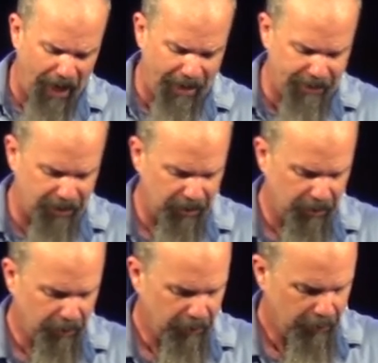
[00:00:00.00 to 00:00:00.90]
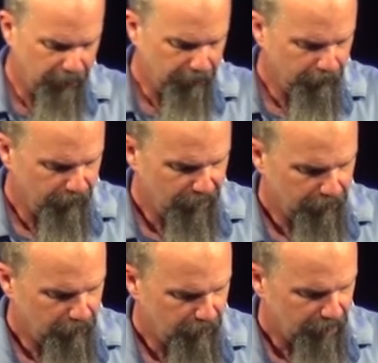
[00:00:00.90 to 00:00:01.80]
right?
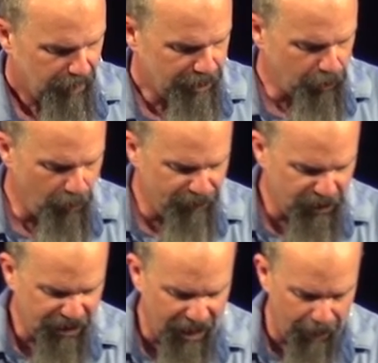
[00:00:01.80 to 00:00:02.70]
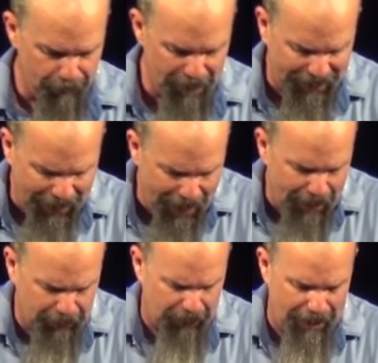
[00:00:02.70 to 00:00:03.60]
And so we've just kind of
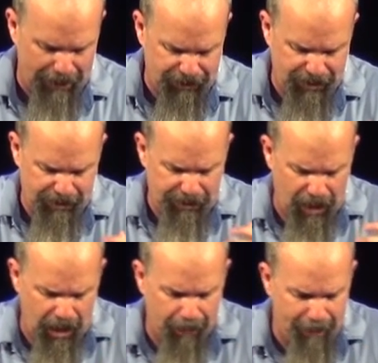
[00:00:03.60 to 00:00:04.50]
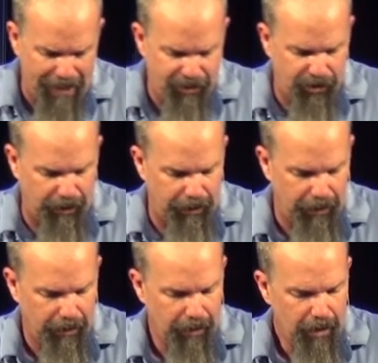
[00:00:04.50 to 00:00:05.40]
mechanicalized this automation
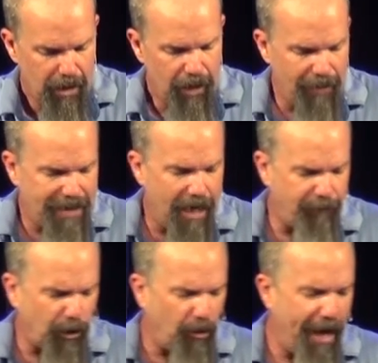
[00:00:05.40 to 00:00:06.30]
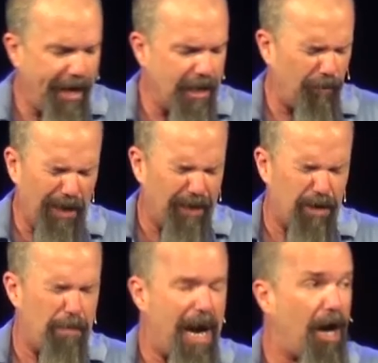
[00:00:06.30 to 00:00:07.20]
that we take for granted that we live
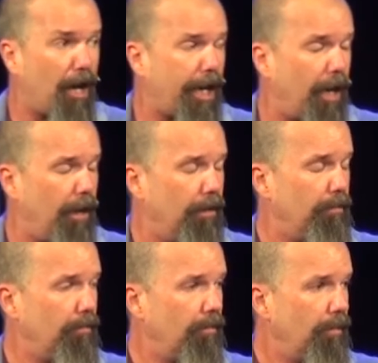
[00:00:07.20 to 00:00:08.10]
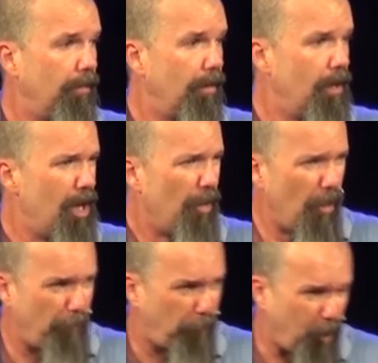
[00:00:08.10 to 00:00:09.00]
in America.
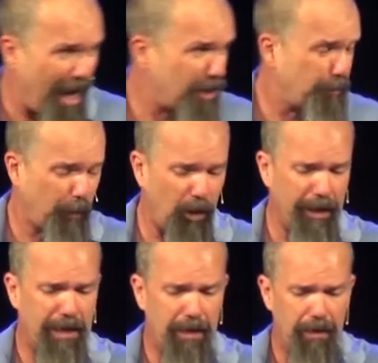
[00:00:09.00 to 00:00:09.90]
We're prospering.